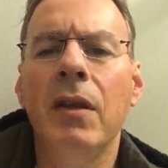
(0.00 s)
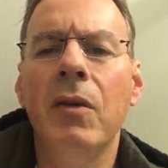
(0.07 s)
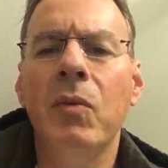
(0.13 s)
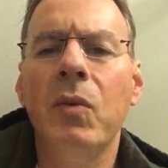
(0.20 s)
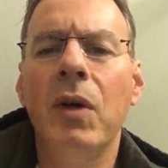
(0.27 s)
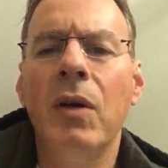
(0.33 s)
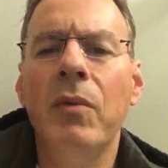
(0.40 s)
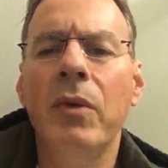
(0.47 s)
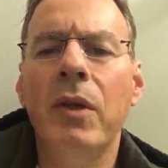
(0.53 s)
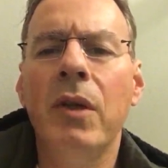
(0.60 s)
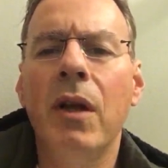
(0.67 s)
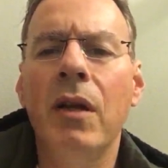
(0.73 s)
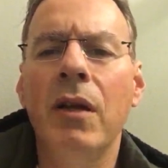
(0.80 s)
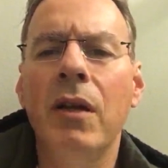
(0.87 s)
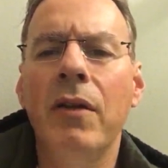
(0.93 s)
Then why would
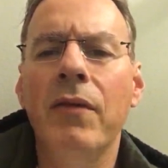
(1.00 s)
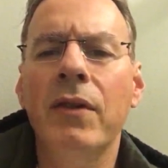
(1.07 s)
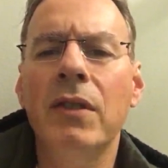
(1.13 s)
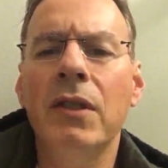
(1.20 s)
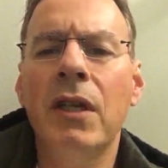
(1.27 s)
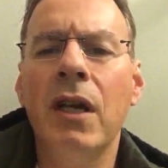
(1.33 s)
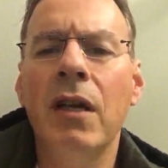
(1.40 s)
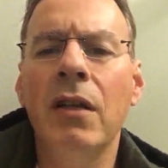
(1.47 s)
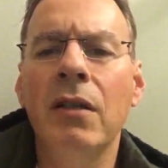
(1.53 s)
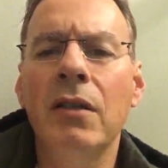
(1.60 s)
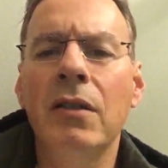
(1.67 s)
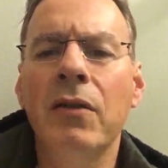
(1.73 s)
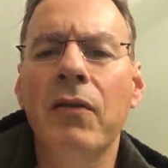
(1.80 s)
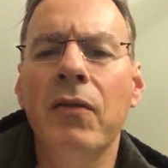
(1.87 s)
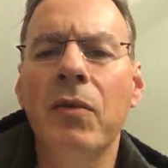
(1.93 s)
God give us
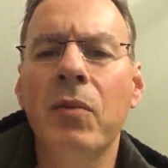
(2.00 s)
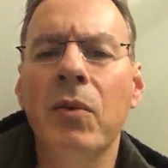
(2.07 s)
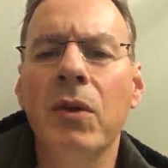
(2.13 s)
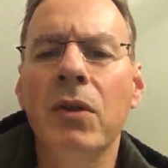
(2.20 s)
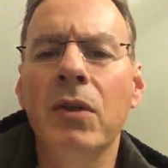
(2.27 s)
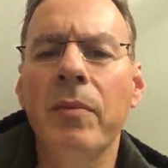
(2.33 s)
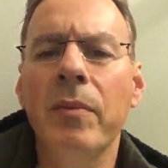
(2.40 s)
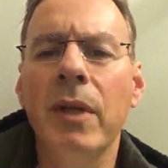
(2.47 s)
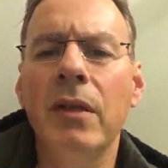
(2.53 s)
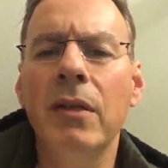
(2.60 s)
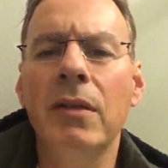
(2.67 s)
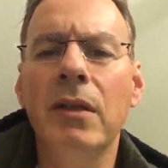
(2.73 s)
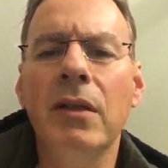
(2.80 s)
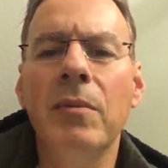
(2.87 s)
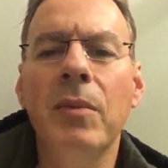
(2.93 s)
silence if we weren't to
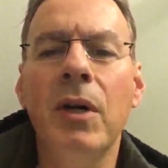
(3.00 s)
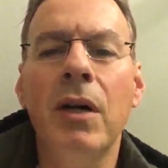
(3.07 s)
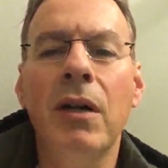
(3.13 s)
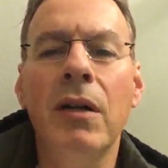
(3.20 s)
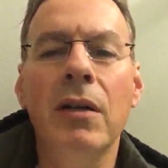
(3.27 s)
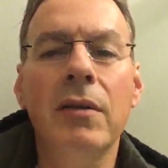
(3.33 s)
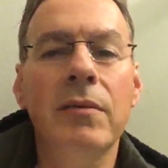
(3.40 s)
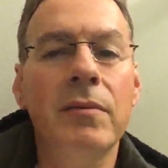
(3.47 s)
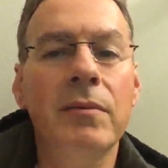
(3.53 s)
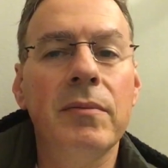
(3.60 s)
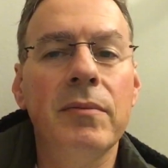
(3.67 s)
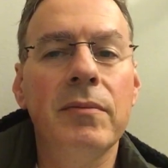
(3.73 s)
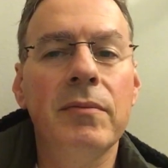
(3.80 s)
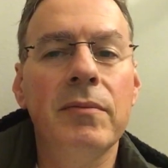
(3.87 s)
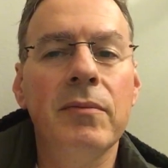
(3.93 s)
meditate upon it,
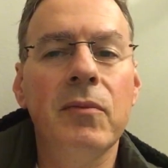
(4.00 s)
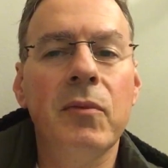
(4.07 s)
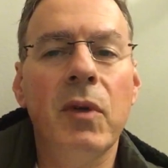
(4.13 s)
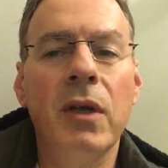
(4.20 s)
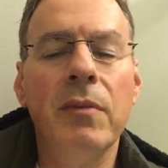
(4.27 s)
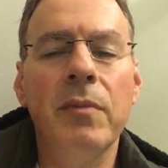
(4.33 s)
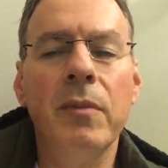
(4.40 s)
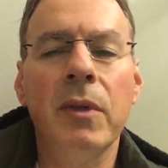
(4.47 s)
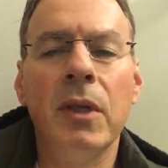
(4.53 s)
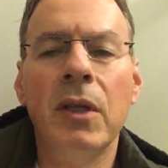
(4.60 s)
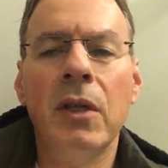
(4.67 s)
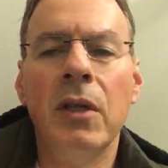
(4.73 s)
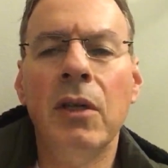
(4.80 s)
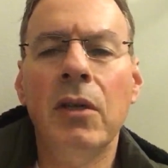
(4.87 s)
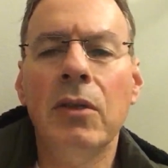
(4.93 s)
right?
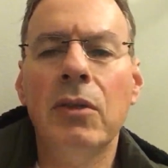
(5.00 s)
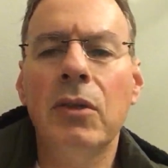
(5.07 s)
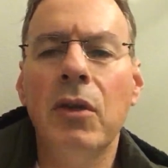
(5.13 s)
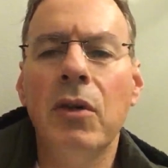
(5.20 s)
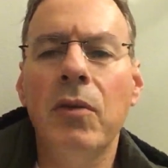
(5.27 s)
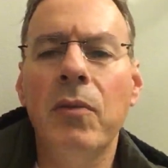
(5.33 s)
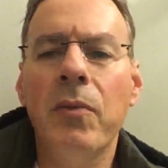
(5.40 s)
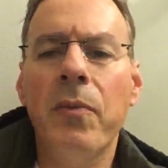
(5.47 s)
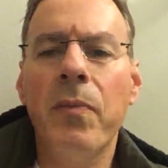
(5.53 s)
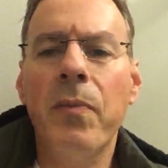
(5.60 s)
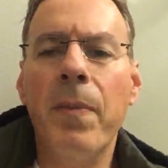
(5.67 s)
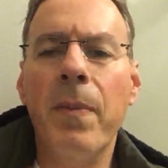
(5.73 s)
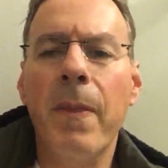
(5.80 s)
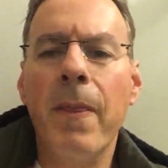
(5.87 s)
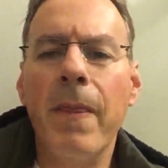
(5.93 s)
So
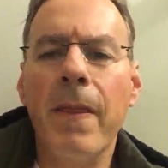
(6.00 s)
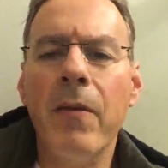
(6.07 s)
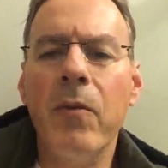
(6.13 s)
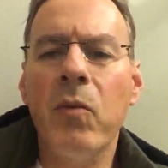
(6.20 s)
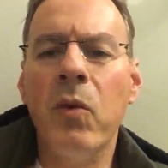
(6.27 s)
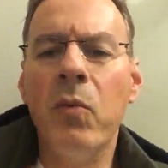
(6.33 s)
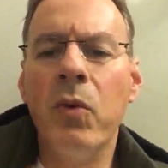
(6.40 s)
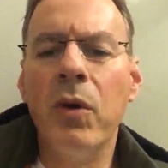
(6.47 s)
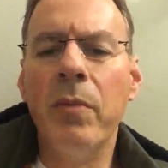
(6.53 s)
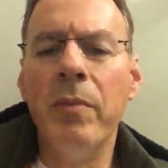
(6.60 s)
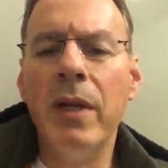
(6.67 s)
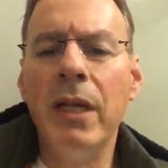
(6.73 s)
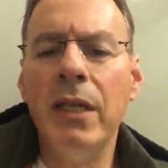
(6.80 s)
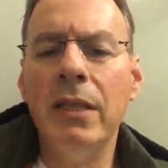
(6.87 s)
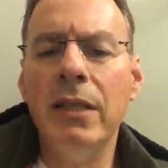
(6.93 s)
when we're
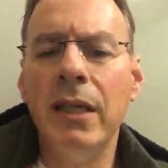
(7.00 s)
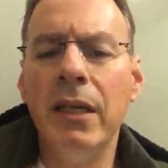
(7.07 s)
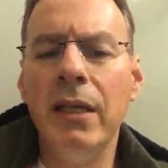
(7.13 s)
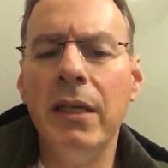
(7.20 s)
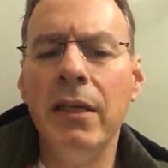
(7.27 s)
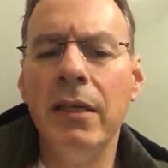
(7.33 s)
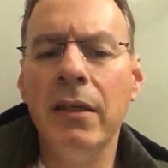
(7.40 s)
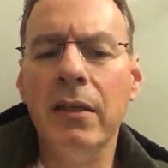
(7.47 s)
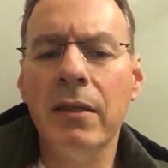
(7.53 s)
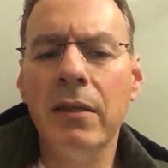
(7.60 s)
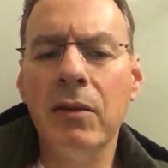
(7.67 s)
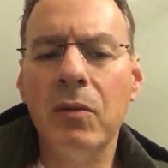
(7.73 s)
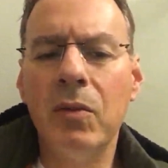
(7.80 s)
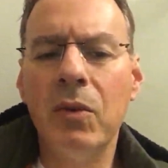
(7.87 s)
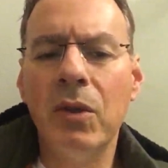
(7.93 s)
meditating,
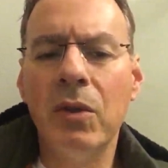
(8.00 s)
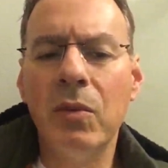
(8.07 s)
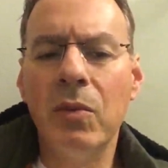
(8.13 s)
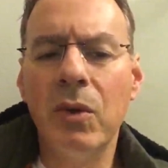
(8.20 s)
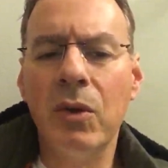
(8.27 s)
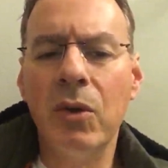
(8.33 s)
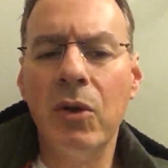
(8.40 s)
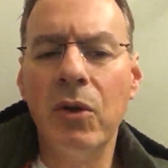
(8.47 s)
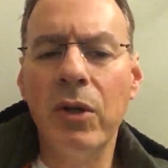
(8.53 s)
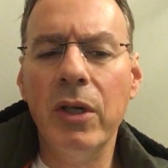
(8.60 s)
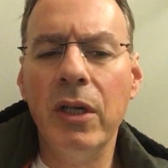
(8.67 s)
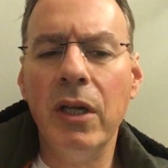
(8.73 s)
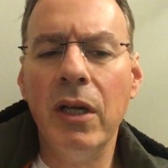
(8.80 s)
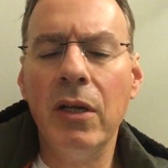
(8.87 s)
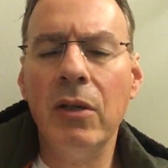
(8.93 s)
we're
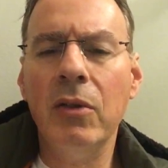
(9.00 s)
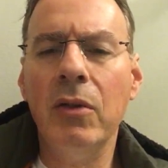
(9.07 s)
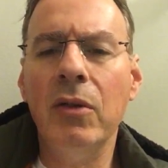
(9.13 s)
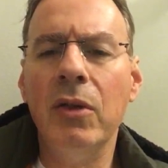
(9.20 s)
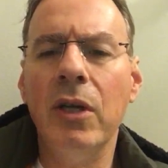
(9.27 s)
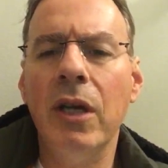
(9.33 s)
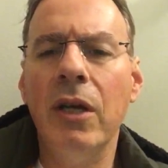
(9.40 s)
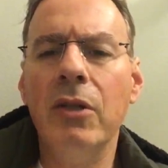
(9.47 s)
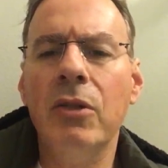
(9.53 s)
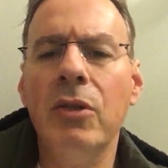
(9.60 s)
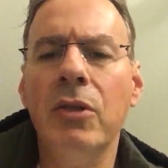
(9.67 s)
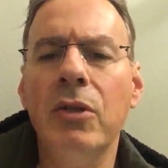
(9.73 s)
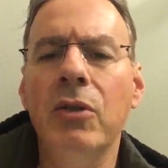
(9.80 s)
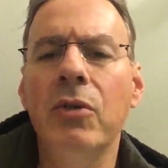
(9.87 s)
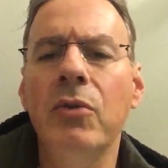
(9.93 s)
learning how to
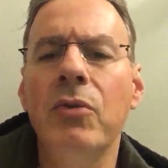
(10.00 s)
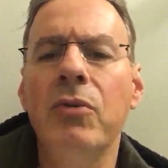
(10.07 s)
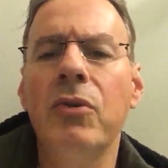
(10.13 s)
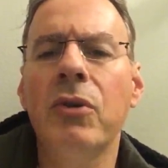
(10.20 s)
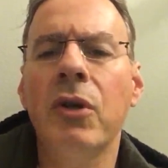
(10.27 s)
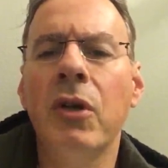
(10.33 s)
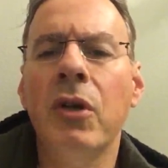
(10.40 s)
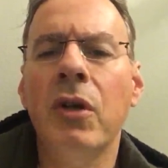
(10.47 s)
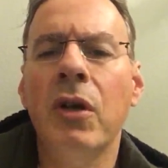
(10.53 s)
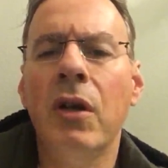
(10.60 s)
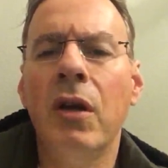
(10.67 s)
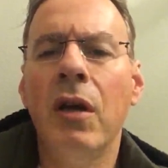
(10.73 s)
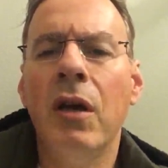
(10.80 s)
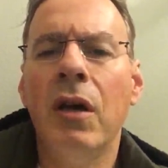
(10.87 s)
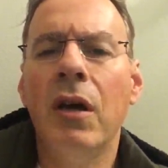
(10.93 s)
actually use
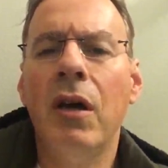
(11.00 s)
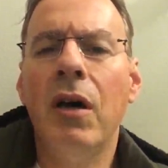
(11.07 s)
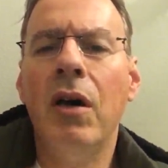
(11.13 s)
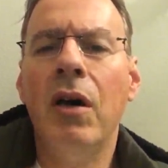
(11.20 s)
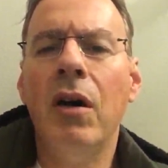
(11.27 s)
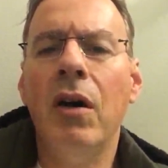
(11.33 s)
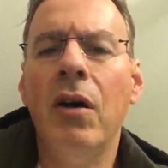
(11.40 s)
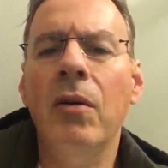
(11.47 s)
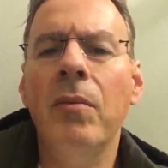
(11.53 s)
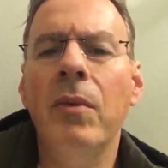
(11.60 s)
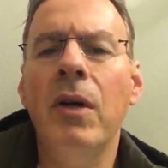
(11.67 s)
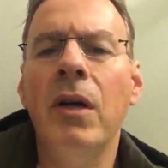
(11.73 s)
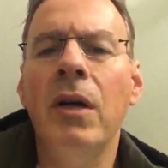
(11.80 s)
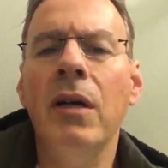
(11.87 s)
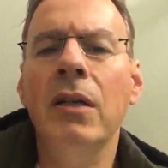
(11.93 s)
our
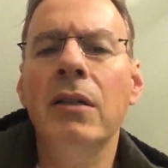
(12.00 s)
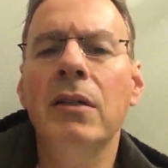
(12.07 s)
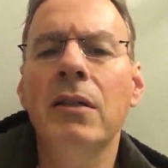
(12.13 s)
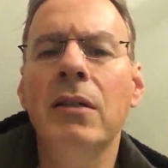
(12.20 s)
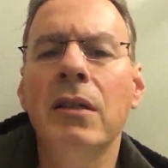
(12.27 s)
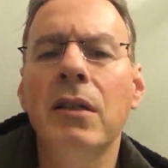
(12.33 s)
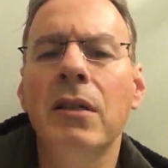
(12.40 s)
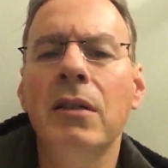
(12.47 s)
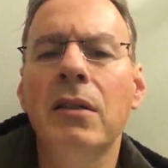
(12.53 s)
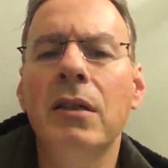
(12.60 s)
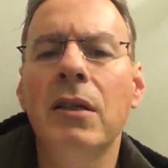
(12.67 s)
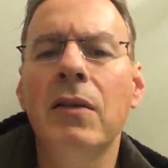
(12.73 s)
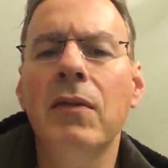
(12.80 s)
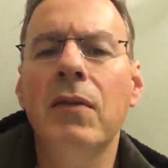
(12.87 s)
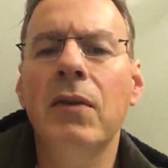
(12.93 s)
minds
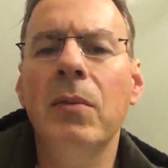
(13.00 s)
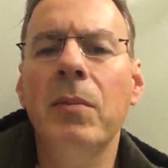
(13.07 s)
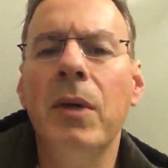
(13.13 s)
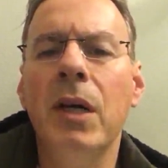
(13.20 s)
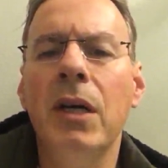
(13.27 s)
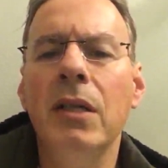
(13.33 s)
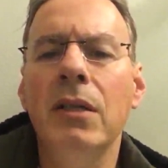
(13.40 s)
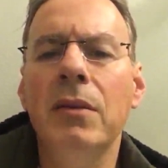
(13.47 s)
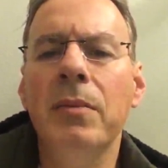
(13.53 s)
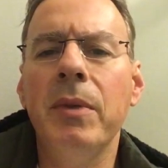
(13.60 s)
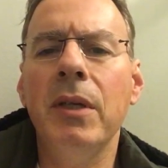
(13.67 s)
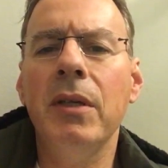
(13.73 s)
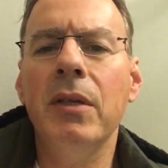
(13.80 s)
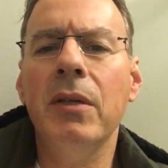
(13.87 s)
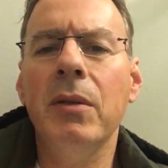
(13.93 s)
instead of our minds
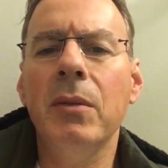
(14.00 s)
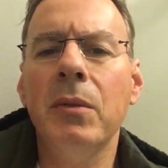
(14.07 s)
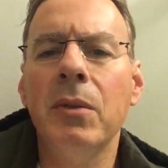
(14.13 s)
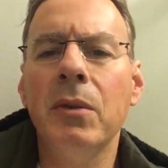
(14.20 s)
being